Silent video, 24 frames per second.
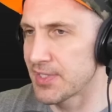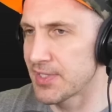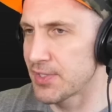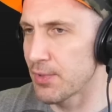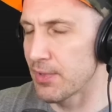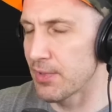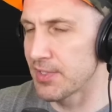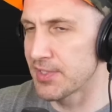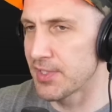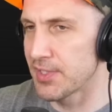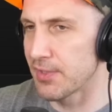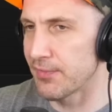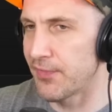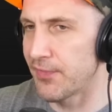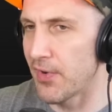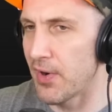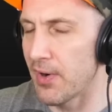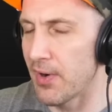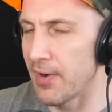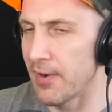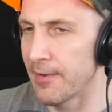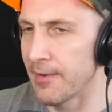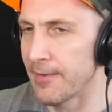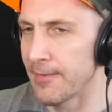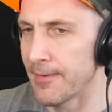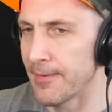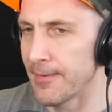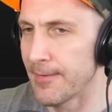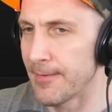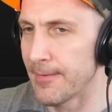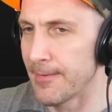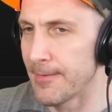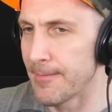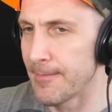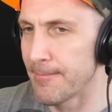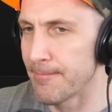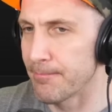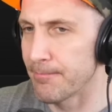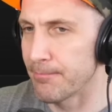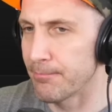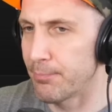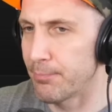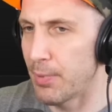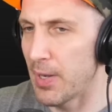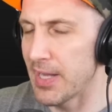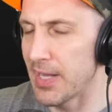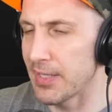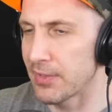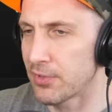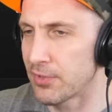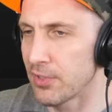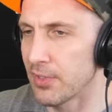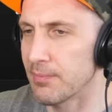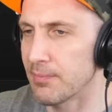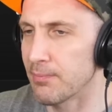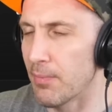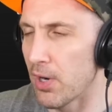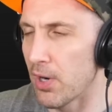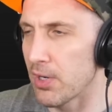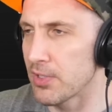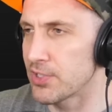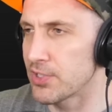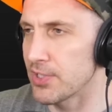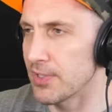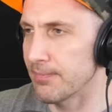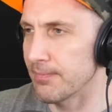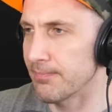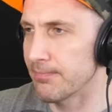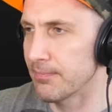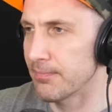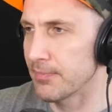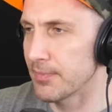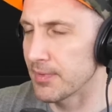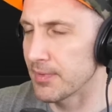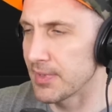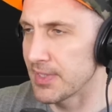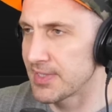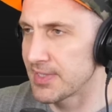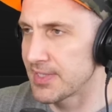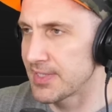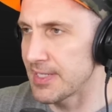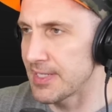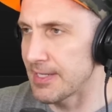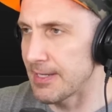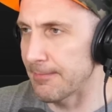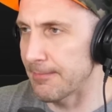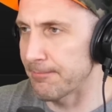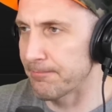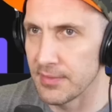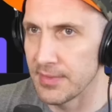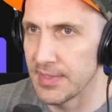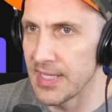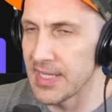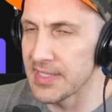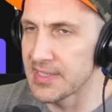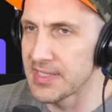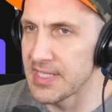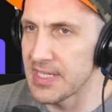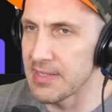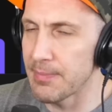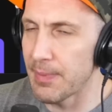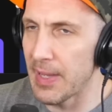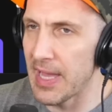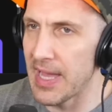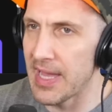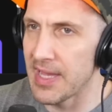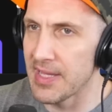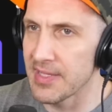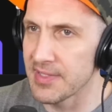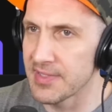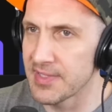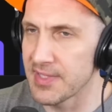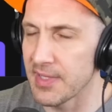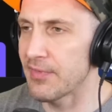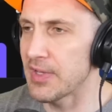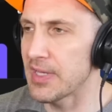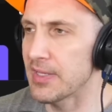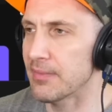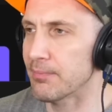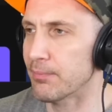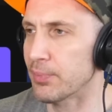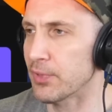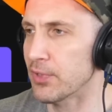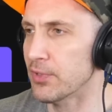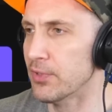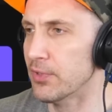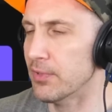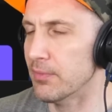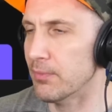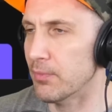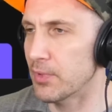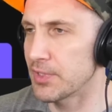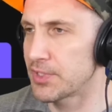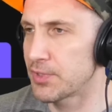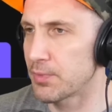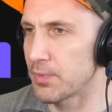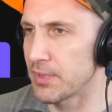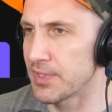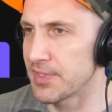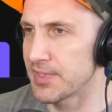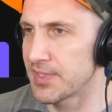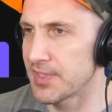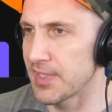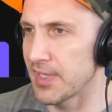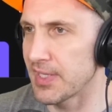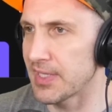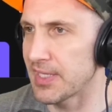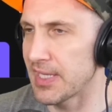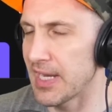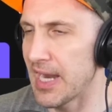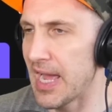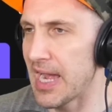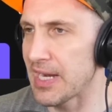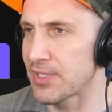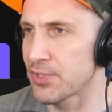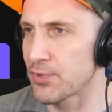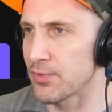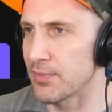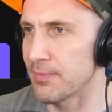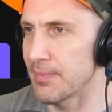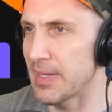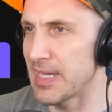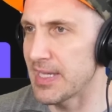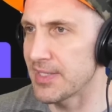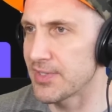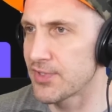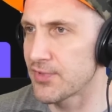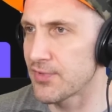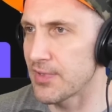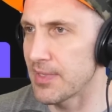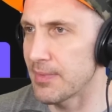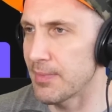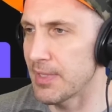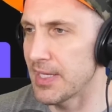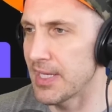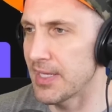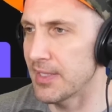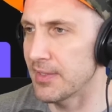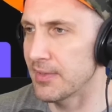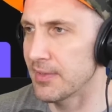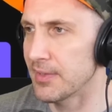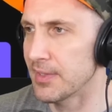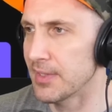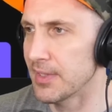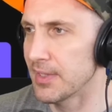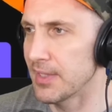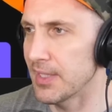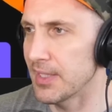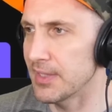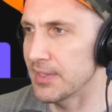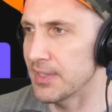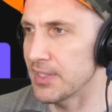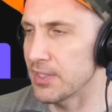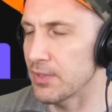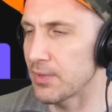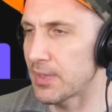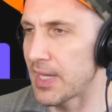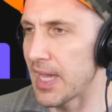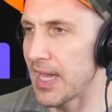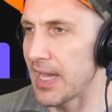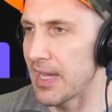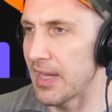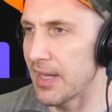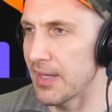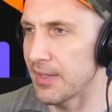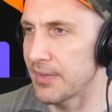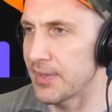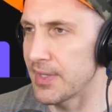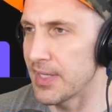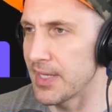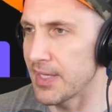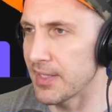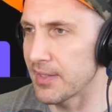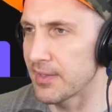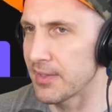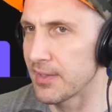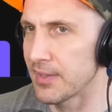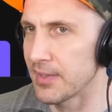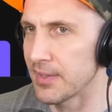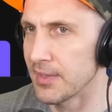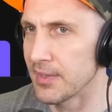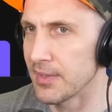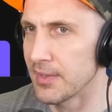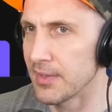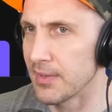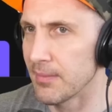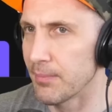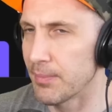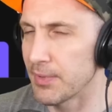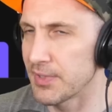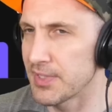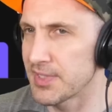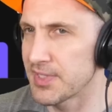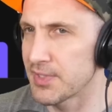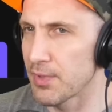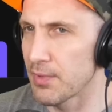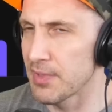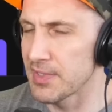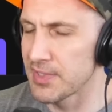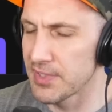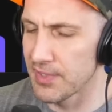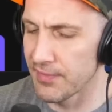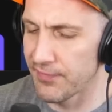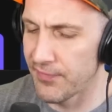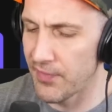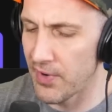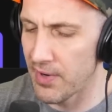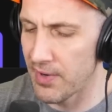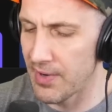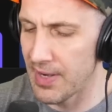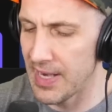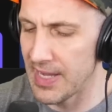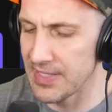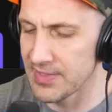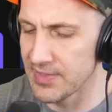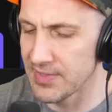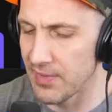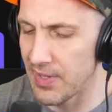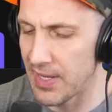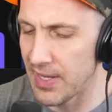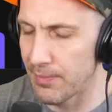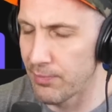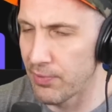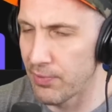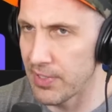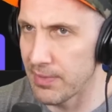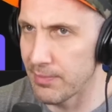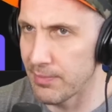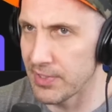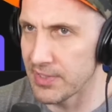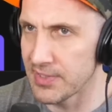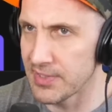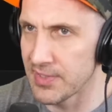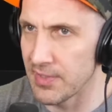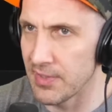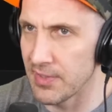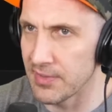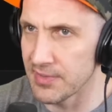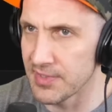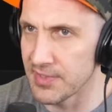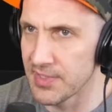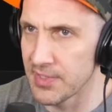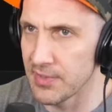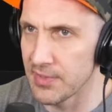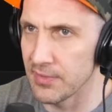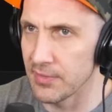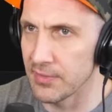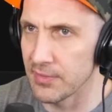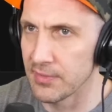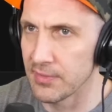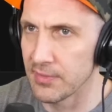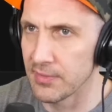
story so far by a good margin. Let's see. Neck Deep has In Bloom, which was like an actual mainstream hit in the UK, I think. But the story so far has a lot of pretty big songs too.